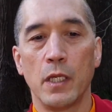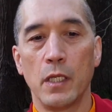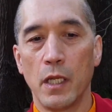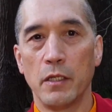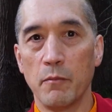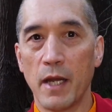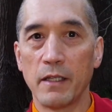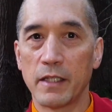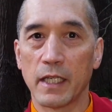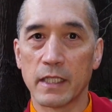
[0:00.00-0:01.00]
Now you might
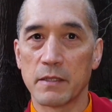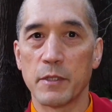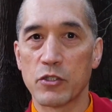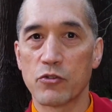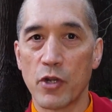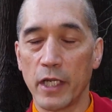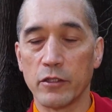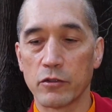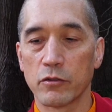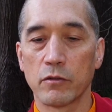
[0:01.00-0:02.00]
think that's a bit
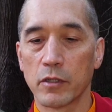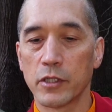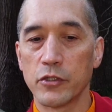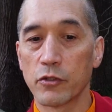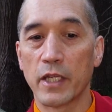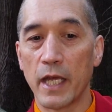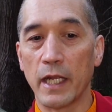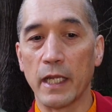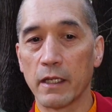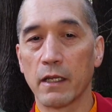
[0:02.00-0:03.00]
strange, because you're
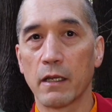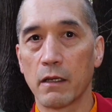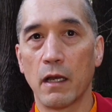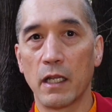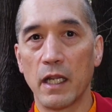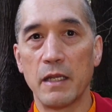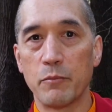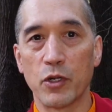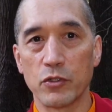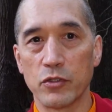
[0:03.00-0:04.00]
getting a
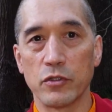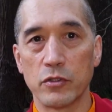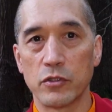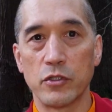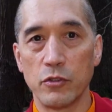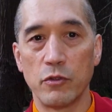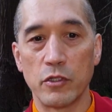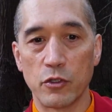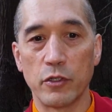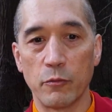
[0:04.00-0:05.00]
layperson to do the
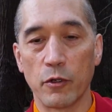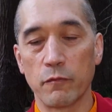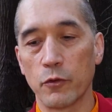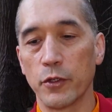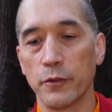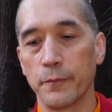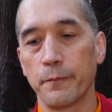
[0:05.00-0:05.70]
dirty work for you.